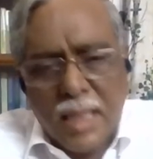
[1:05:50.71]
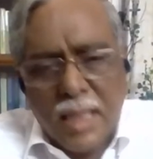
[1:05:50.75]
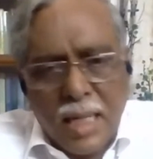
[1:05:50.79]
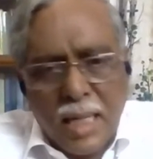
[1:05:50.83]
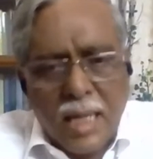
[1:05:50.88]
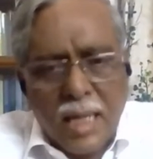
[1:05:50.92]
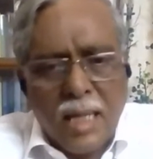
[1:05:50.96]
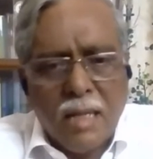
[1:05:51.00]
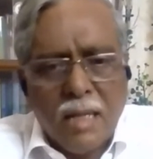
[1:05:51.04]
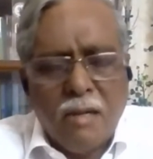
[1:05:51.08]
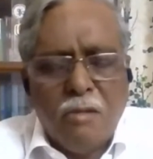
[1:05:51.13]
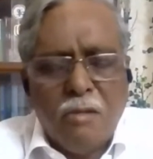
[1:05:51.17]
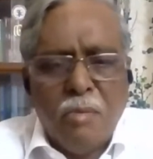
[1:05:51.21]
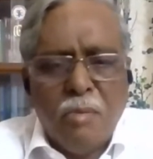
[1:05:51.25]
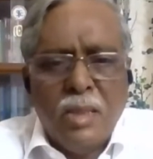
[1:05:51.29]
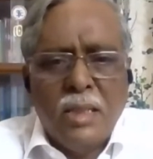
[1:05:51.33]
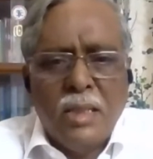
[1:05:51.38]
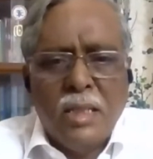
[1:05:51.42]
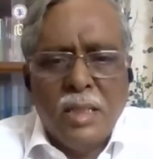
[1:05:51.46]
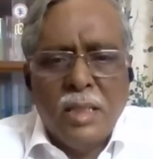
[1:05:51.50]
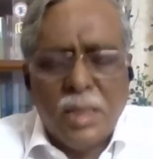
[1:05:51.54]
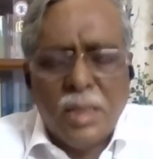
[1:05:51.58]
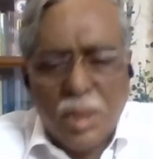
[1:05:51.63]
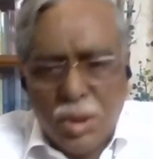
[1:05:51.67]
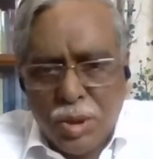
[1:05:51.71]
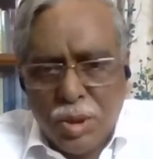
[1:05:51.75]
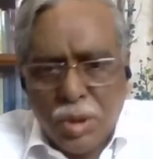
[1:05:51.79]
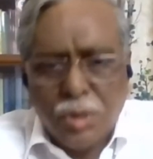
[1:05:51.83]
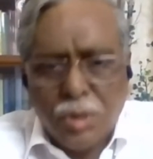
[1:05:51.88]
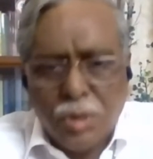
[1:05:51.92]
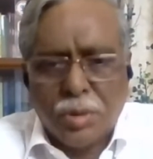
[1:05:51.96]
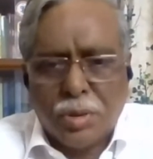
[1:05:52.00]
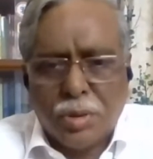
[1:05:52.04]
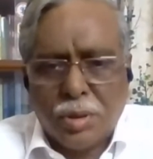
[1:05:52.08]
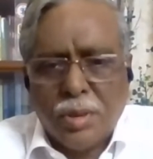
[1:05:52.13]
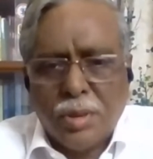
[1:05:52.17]
The Kerala government
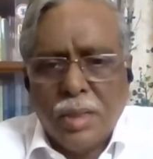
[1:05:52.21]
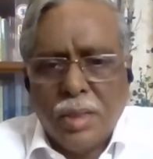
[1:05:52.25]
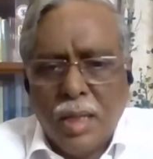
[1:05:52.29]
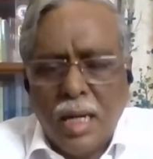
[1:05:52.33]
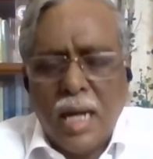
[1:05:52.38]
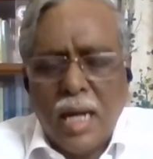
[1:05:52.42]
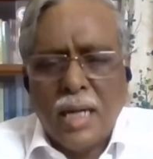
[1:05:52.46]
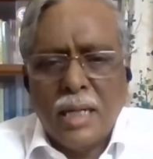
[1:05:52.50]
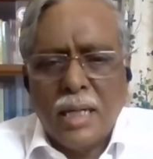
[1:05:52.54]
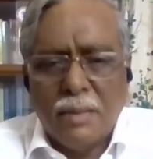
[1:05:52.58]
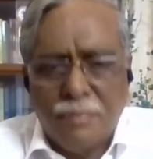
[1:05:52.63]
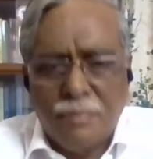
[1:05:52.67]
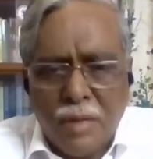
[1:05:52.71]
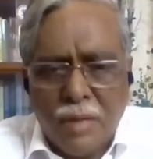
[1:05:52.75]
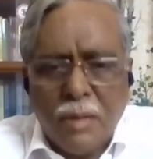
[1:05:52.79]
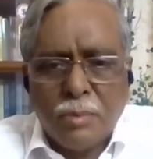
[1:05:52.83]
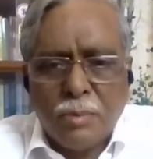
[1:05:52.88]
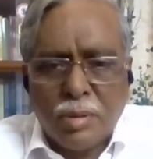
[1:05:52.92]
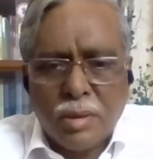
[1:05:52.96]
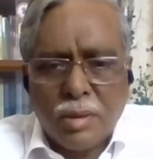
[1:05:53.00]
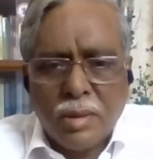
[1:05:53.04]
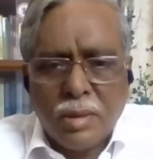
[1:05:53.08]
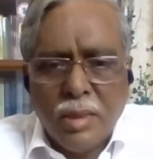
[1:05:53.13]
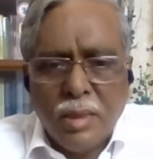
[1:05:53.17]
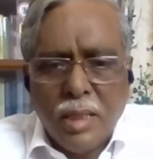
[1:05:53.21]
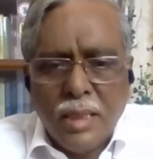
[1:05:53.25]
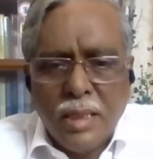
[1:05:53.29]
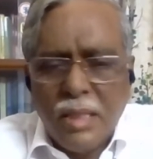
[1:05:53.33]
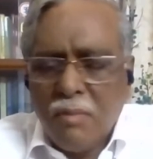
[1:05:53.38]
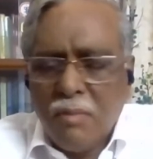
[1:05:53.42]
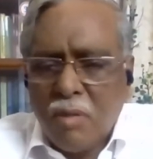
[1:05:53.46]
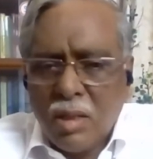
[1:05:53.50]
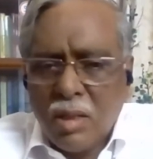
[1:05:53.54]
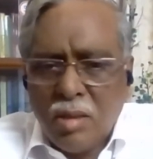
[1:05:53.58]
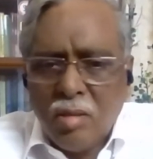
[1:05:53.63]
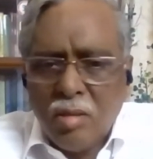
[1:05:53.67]
introduced land reforms.
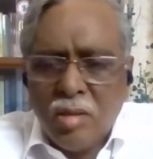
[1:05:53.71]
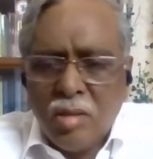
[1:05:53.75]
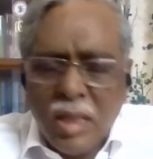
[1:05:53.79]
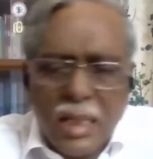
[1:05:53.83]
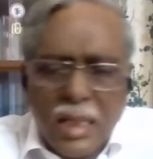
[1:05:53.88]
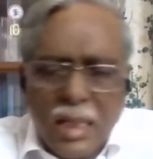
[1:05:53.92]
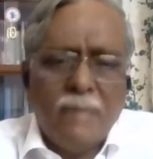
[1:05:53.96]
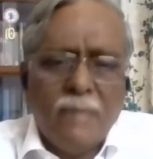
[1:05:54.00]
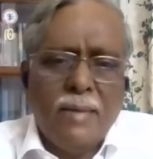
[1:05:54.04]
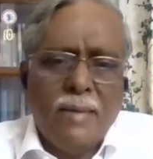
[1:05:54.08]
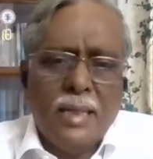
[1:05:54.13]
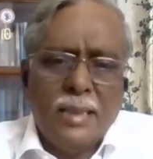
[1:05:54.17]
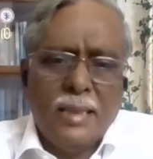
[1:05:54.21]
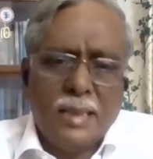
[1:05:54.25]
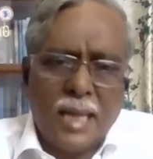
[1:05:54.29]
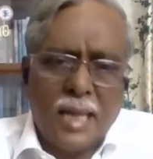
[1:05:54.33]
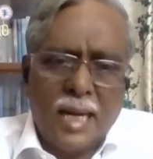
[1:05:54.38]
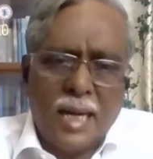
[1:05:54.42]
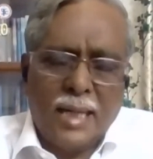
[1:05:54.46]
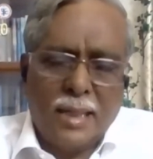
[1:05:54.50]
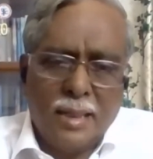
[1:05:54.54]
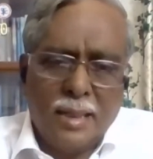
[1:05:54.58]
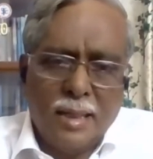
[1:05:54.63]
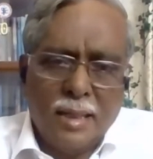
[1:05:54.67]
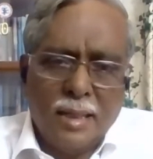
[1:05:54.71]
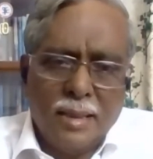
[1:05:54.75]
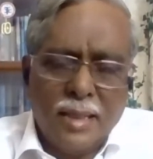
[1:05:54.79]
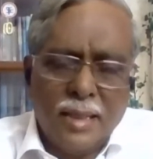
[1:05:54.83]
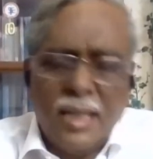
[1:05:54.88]
They want to take away his land.